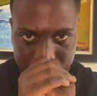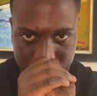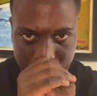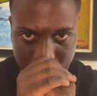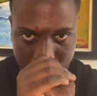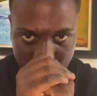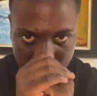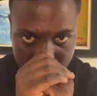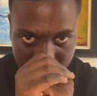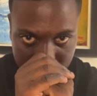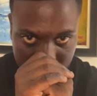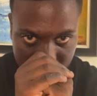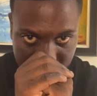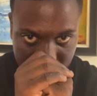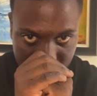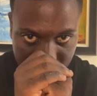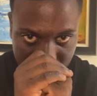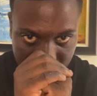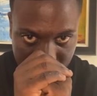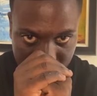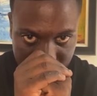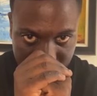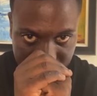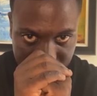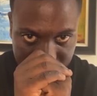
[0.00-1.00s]
Glory to
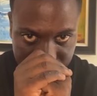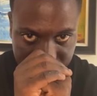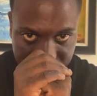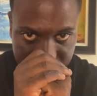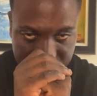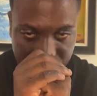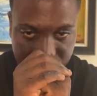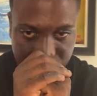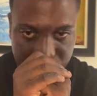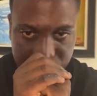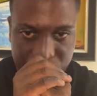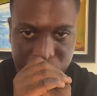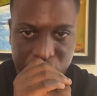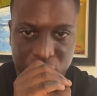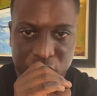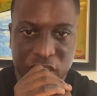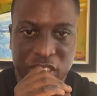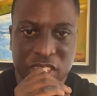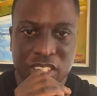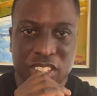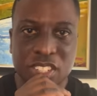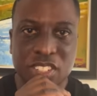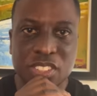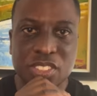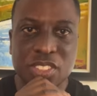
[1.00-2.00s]
God. Thank you for
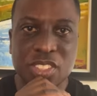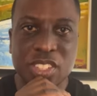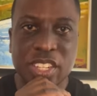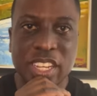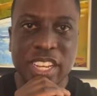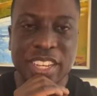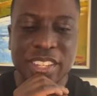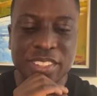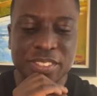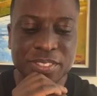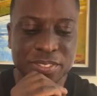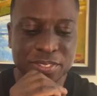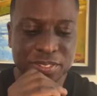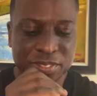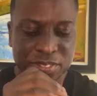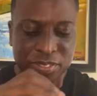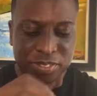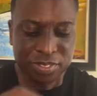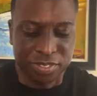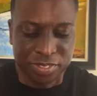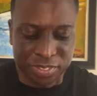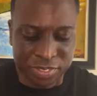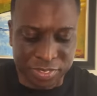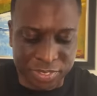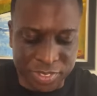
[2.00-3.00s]
joining us today.
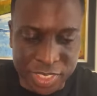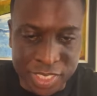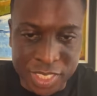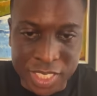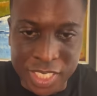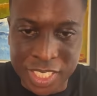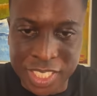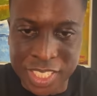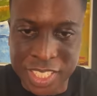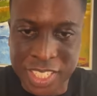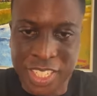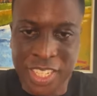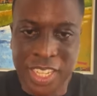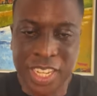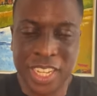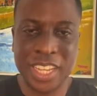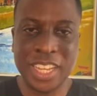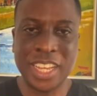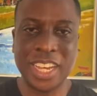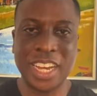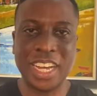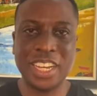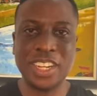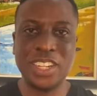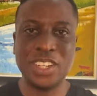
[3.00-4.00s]

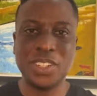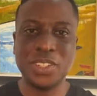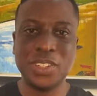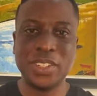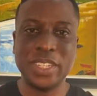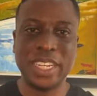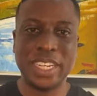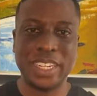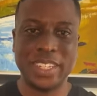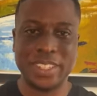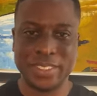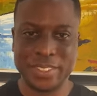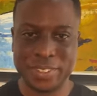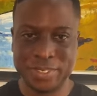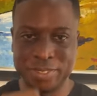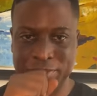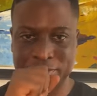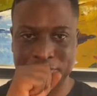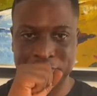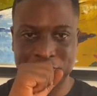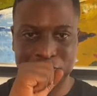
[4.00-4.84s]
Hallelujah.